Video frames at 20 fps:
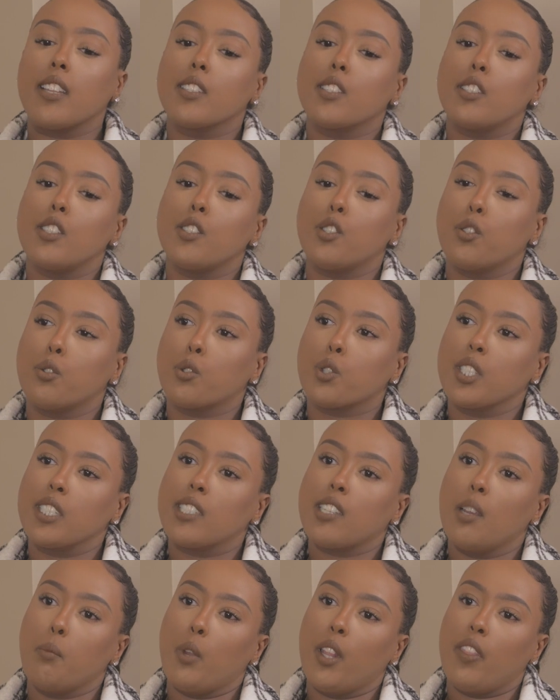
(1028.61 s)
this is usually
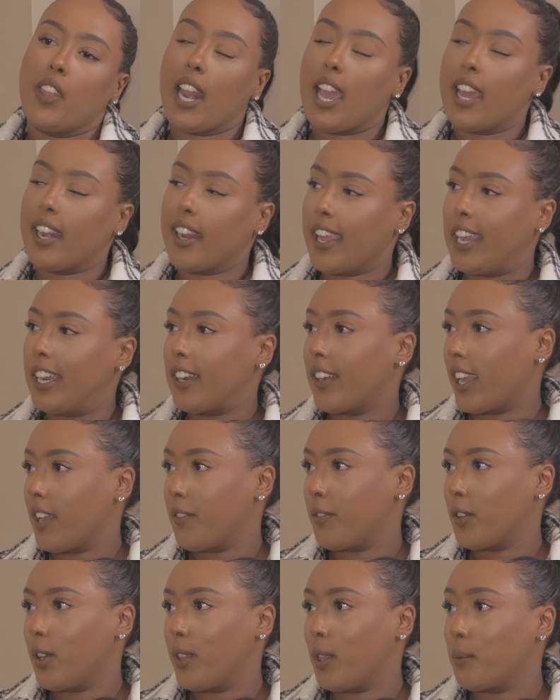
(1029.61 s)
someone that had a
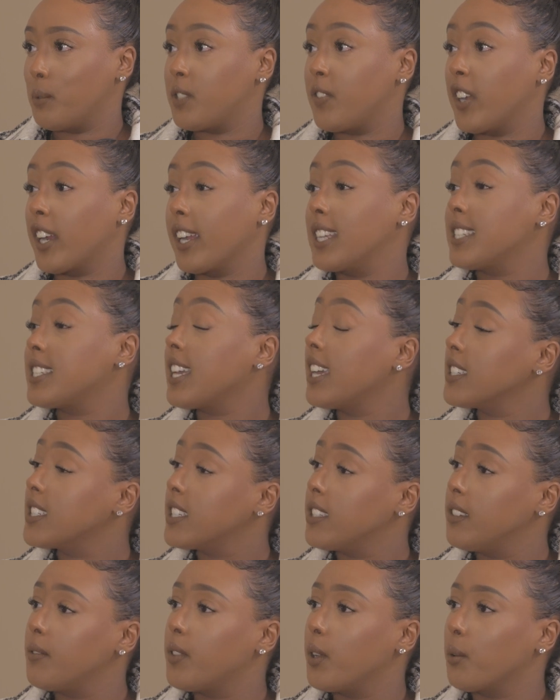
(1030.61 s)
caregiver that was very
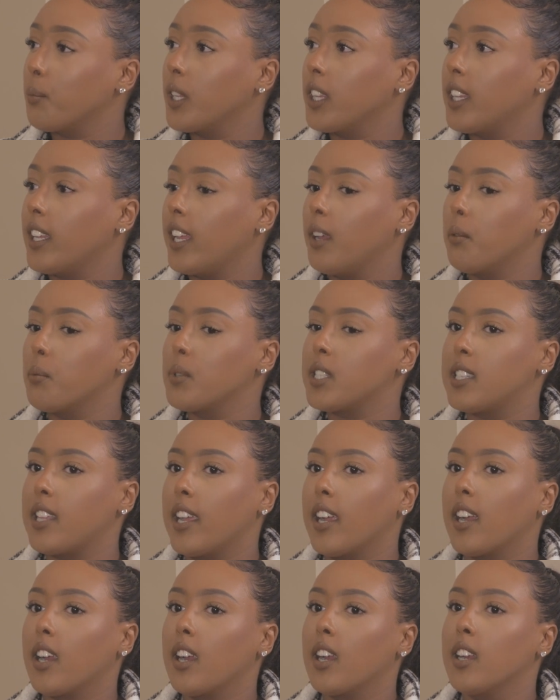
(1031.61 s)
attentive, that really was
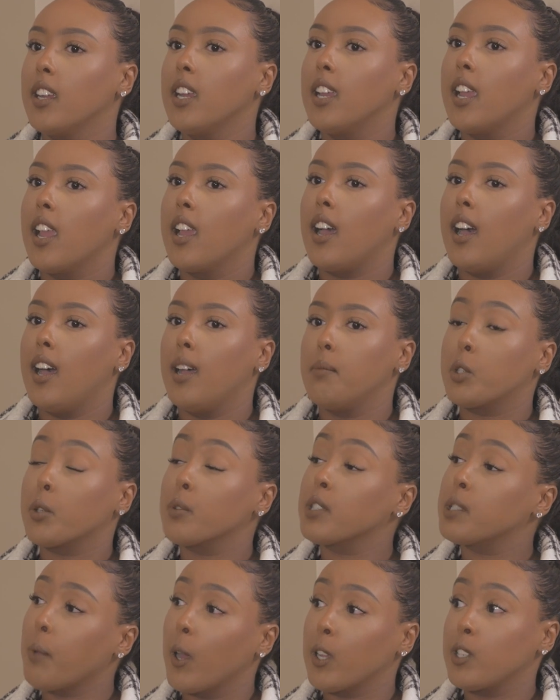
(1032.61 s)
there to
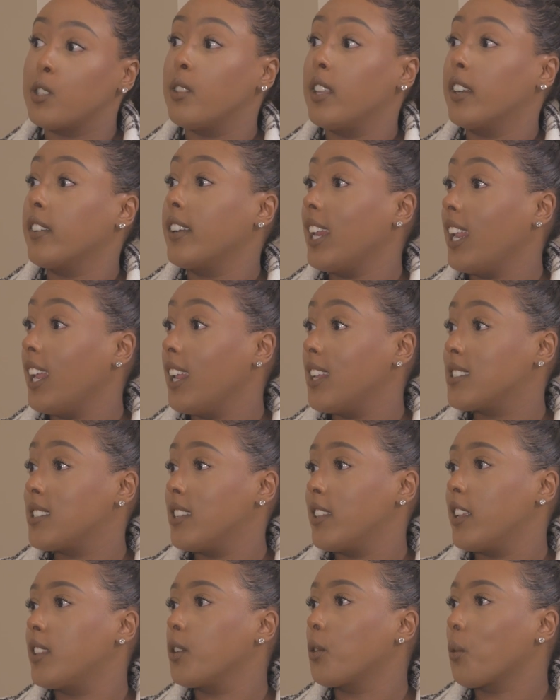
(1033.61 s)
respond to their needs
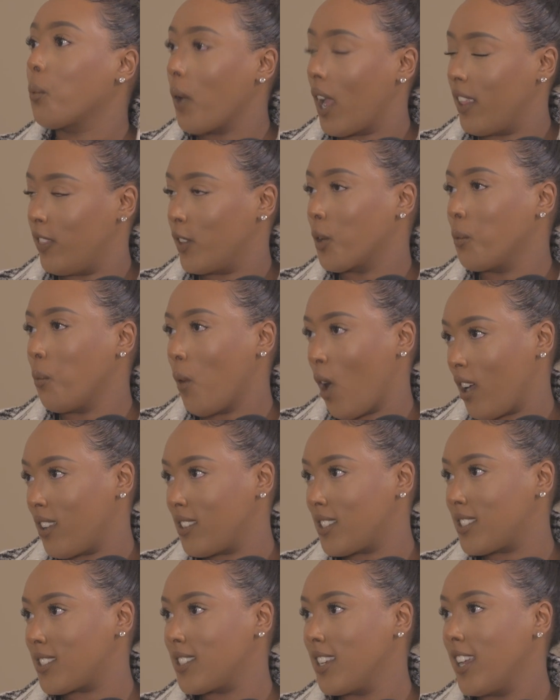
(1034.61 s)
and their
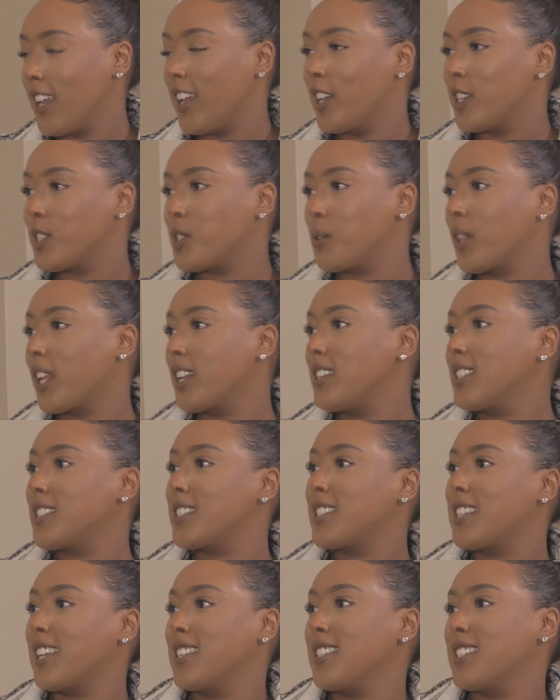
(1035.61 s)
wants. So that
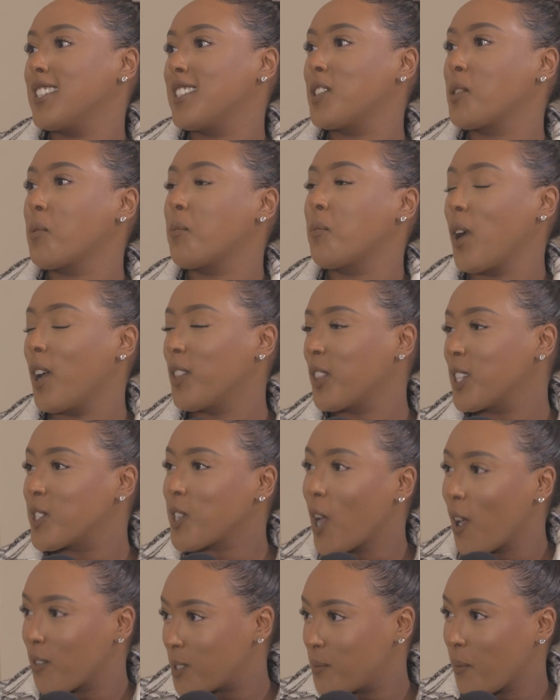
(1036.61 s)
is the
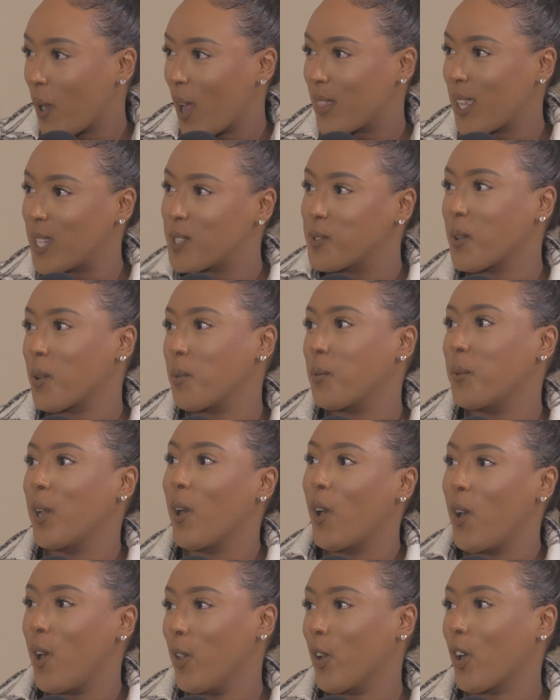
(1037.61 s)
soft spot. That's where
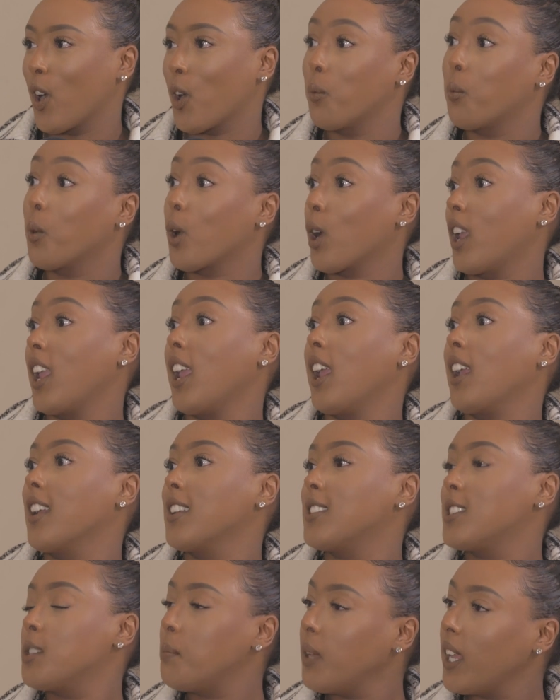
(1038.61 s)
we all are
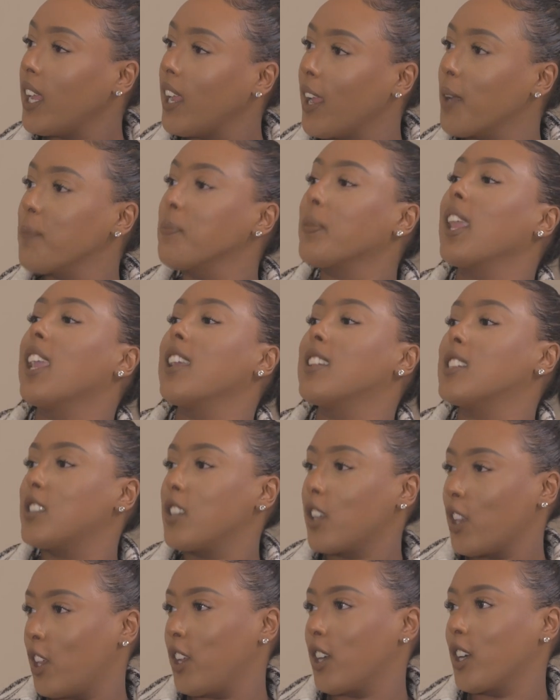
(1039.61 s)
working to be in
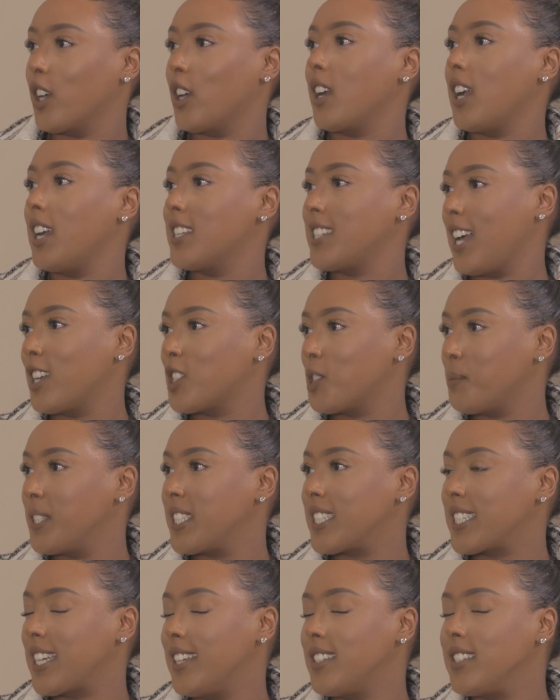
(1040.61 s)
secure
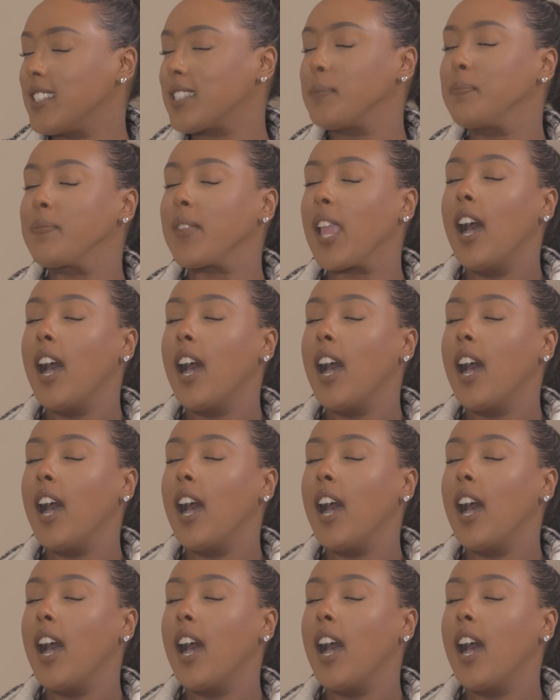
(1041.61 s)
attachment styles.